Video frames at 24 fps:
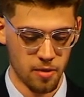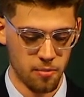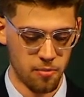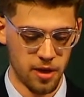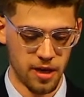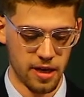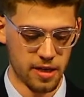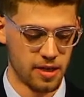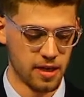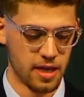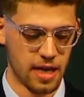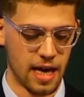but
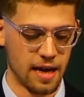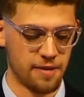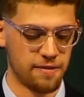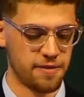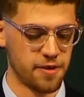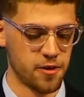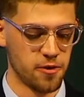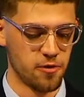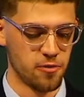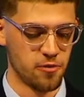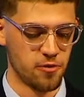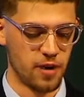it did not
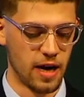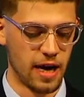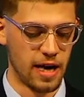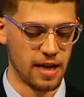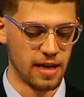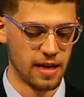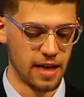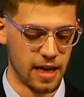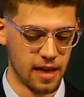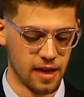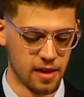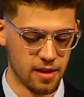feel right
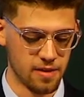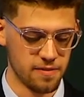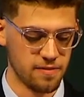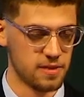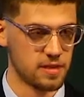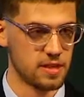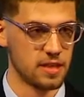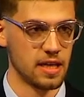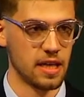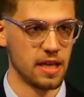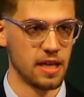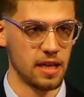at
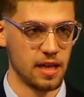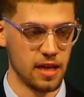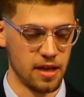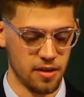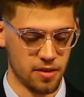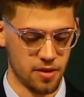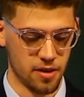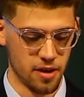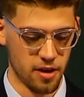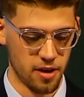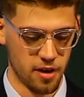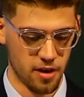Cleveland State
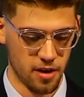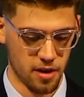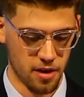either.